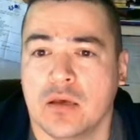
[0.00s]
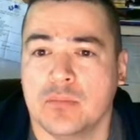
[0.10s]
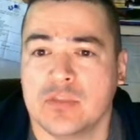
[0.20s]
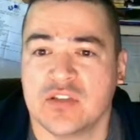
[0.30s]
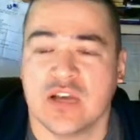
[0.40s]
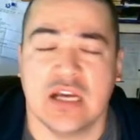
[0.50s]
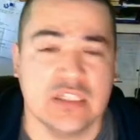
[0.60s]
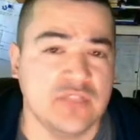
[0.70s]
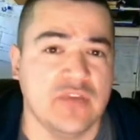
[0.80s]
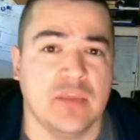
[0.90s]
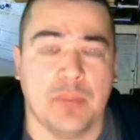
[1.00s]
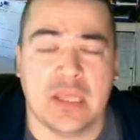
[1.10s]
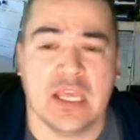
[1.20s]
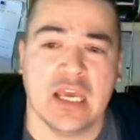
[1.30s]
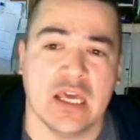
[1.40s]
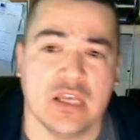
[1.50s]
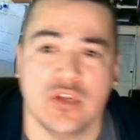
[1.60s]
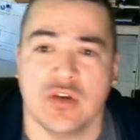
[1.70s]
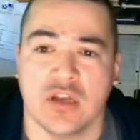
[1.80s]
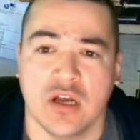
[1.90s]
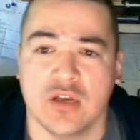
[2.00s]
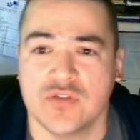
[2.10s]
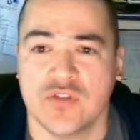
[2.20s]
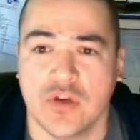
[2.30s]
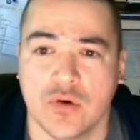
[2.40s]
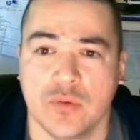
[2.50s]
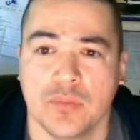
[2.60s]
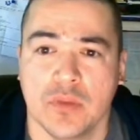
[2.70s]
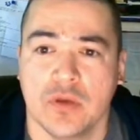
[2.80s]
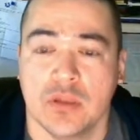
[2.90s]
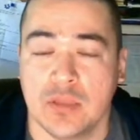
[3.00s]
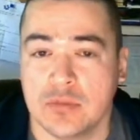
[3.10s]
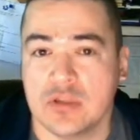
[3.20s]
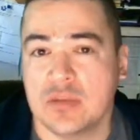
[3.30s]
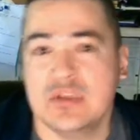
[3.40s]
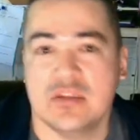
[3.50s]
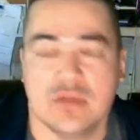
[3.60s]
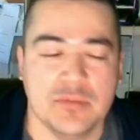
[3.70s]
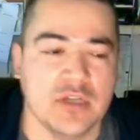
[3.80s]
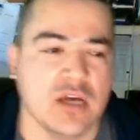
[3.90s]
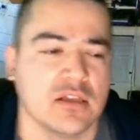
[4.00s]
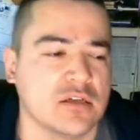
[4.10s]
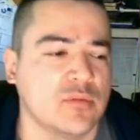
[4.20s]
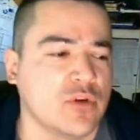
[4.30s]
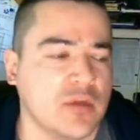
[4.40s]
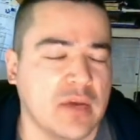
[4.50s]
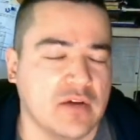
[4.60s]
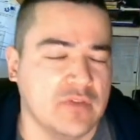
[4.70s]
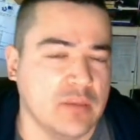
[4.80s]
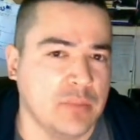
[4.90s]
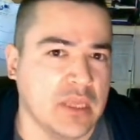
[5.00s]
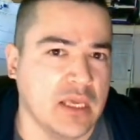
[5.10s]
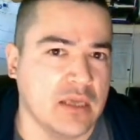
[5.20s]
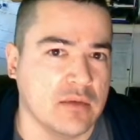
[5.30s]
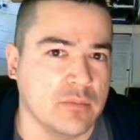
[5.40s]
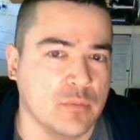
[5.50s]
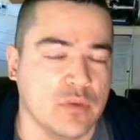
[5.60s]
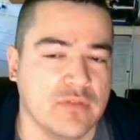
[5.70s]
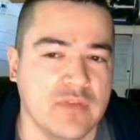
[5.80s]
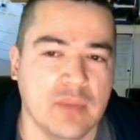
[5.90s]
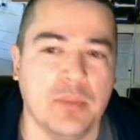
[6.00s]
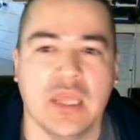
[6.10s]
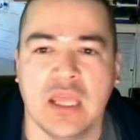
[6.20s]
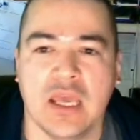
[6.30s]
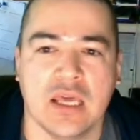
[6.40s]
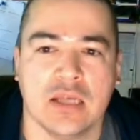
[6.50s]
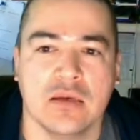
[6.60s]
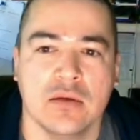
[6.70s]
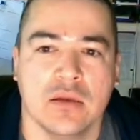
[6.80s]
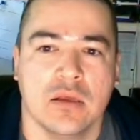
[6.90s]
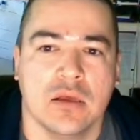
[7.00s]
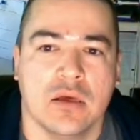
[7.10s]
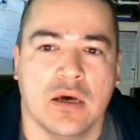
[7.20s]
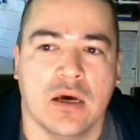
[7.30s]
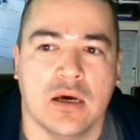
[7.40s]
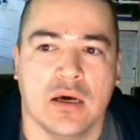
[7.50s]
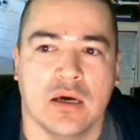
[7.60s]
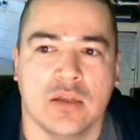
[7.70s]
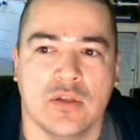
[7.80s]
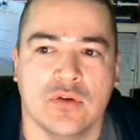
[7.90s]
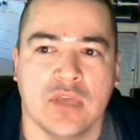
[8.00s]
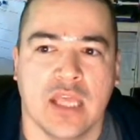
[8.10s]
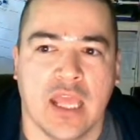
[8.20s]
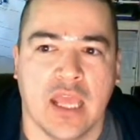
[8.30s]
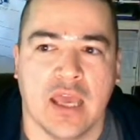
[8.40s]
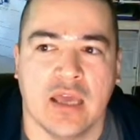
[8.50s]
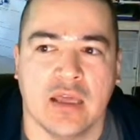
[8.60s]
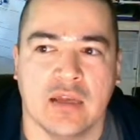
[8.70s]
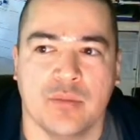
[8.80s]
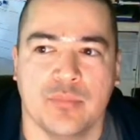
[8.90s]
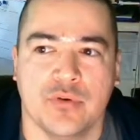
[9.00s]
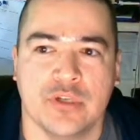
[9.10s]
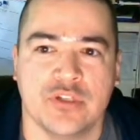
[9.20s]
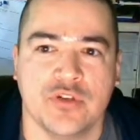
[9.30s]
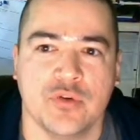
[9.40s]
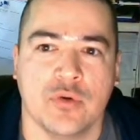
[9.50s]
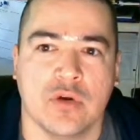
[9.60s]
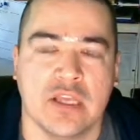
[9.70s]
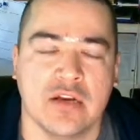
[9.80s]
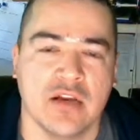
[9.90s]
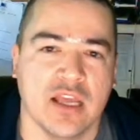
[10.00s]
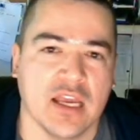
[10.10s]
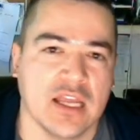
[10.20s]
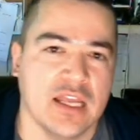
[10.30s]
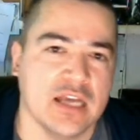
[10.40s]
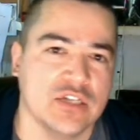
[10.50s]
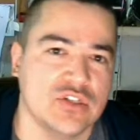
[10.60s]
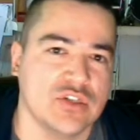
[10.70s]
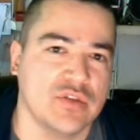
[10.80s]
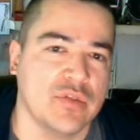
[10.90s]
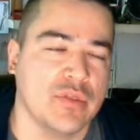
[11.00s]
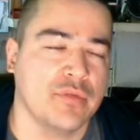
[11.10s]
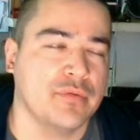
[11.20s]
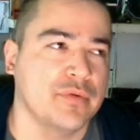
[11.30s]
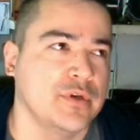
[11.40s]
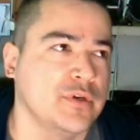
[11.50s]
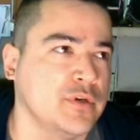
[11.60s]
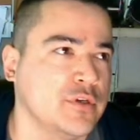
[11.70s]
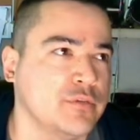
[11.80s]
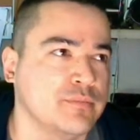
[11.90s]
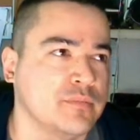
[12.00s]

besides VPN, you can also let me talk a little more about VPN. With VPN, you can put your internet connection through